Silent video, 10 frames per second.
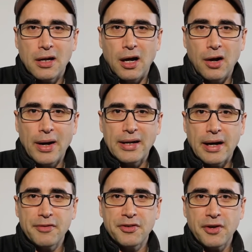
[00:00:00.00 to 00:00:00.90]
All right,
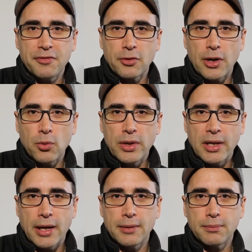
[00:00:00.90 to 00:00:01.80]
have yourself a great
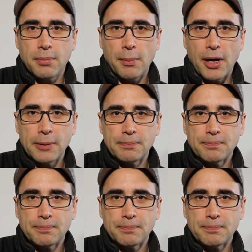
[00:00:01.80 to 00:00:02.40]
weekend. Bye-bye.